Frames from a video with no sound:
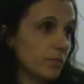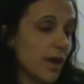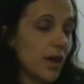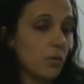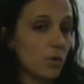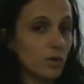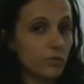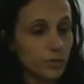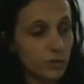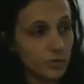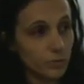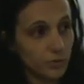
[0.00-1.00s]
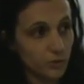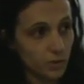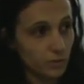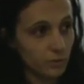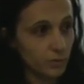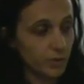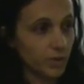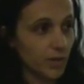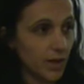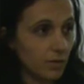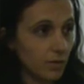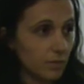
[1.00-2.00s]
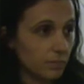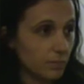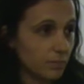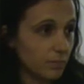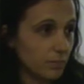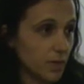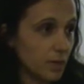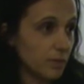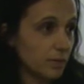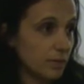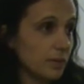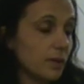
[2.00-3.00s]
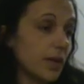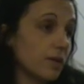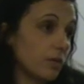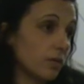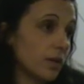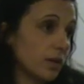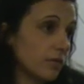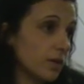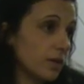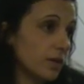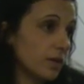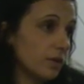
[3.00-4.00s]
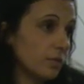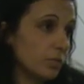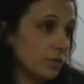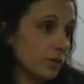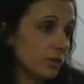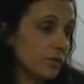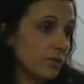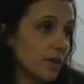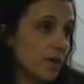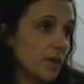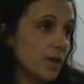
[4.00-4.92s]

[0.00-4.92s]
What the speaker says: how our food is produced, particularly how our meat and our dairy is produced,